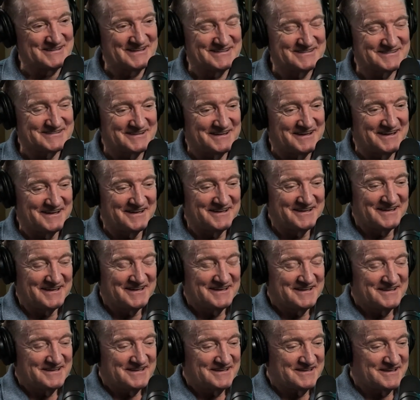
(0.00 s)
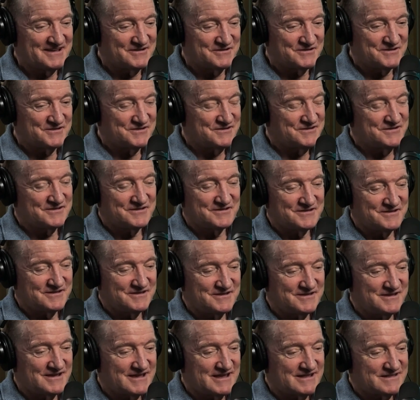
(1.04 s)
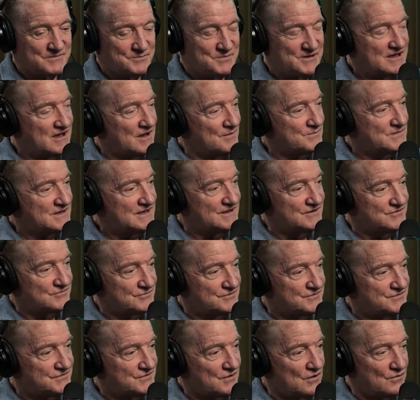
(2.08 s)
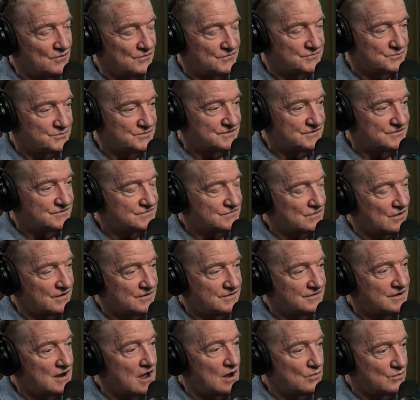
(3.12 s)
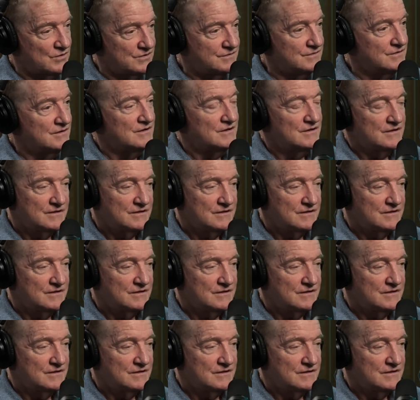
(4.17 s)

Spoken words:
It's you get to become kindred souls when you start knowing,